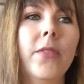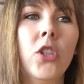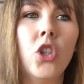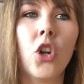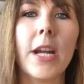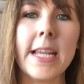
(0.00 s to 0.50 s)

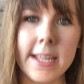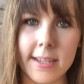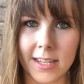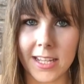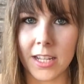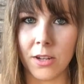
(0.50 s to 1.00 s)
your
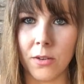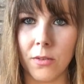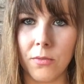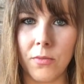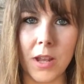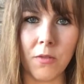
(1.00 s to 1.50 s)
18
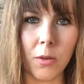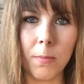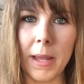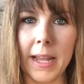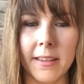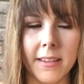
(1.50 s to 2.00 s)
favorite
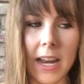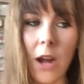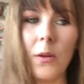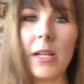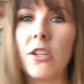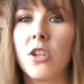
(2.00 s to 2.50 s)
bands and
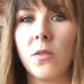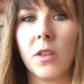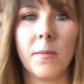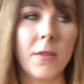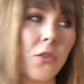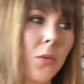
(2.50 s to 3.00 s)
how each of
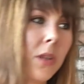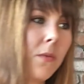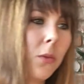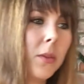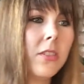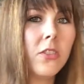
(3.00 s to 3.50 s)
them, this one
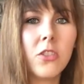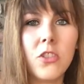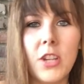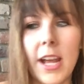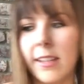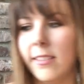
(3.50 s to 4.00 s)
influences the
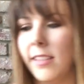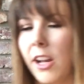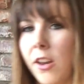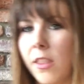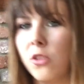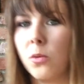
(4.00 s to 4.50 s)
jazz
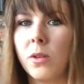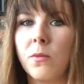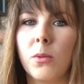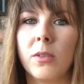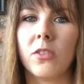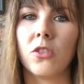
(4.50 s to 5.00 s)
sound and this one
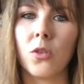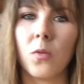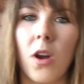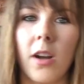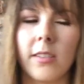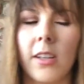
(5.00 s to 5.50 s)
influences the
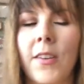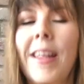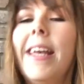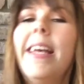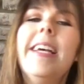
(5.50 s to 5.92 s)
rock sound.